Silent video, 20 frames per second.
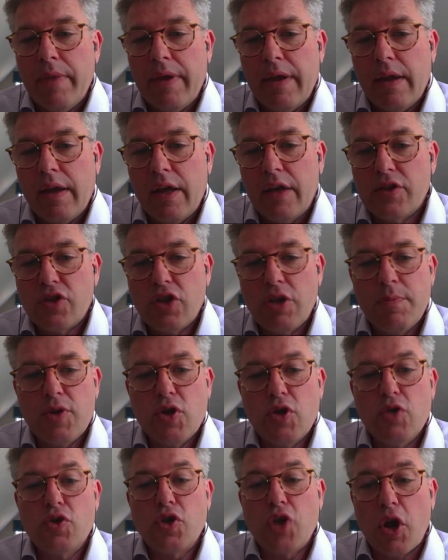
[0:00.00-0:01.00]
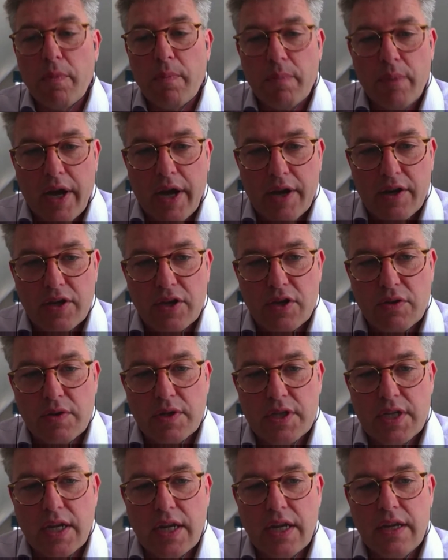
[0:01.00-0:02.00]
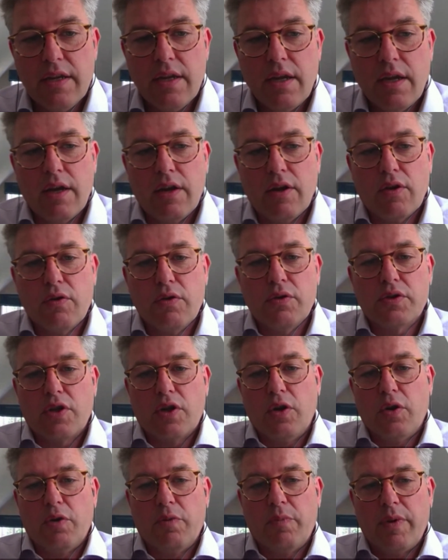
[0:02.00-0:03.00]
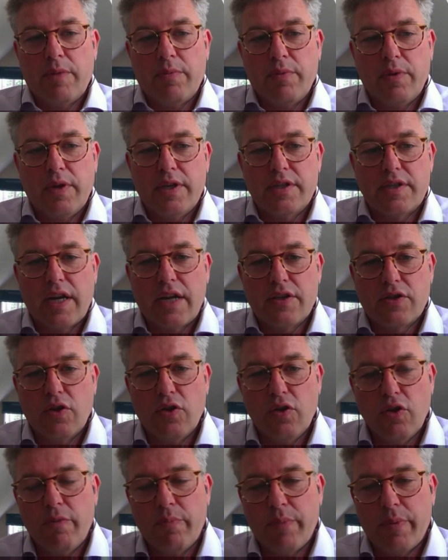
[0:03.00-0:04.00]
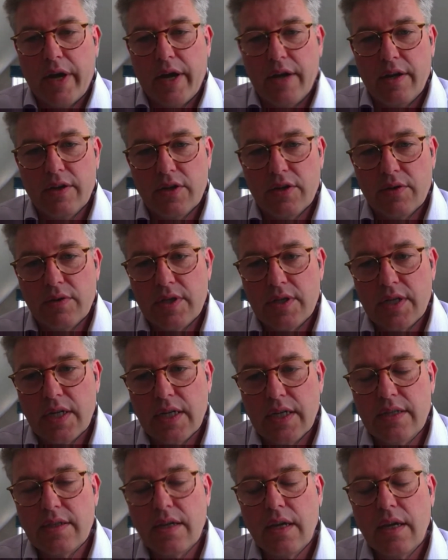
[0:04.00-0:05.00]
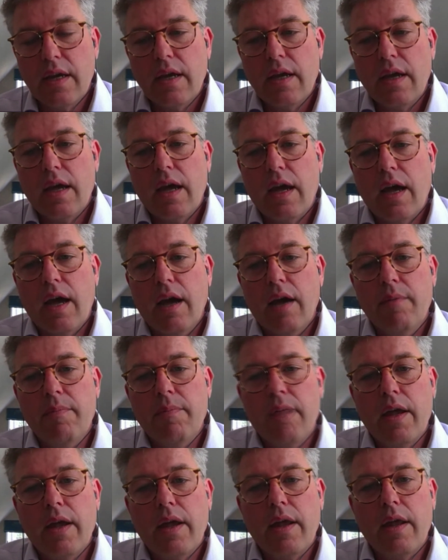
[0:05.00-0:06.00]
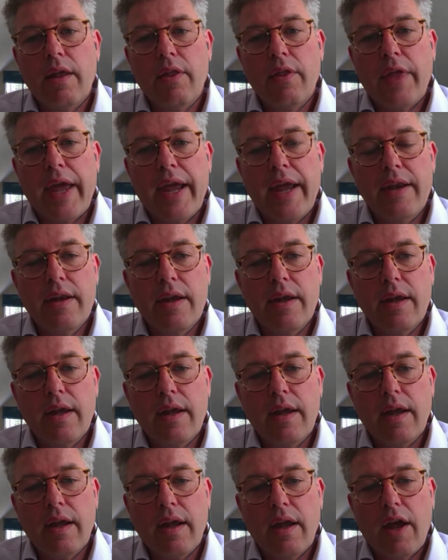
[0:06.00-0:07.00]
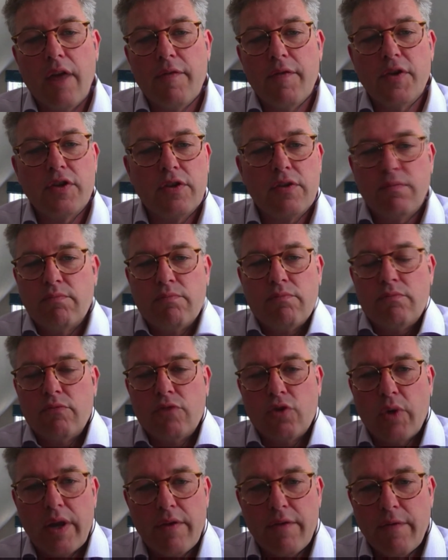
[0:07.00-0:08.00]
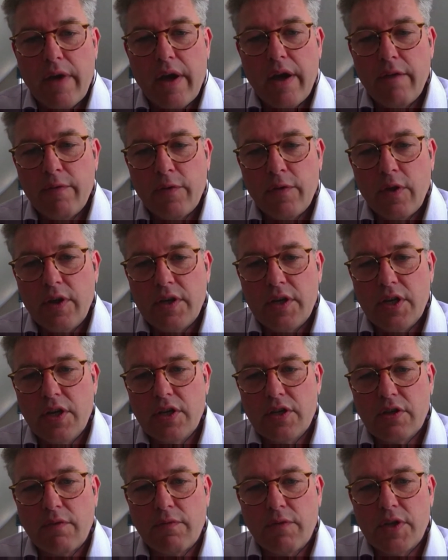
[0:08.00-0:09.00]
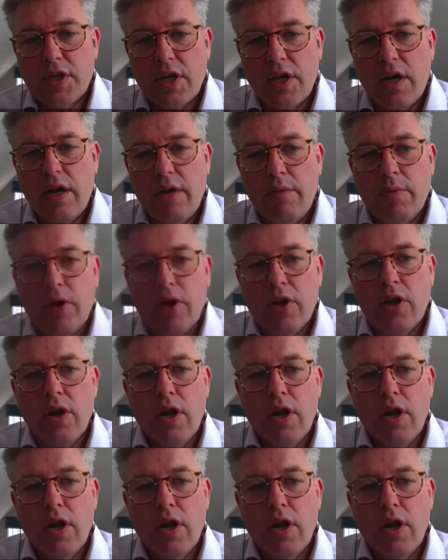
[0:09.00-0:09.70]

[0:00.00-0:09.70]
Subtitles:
assuming you don't buy an annuity, and of course a lot of people these days are not buying annuities, then over 25, 30 years of retirement,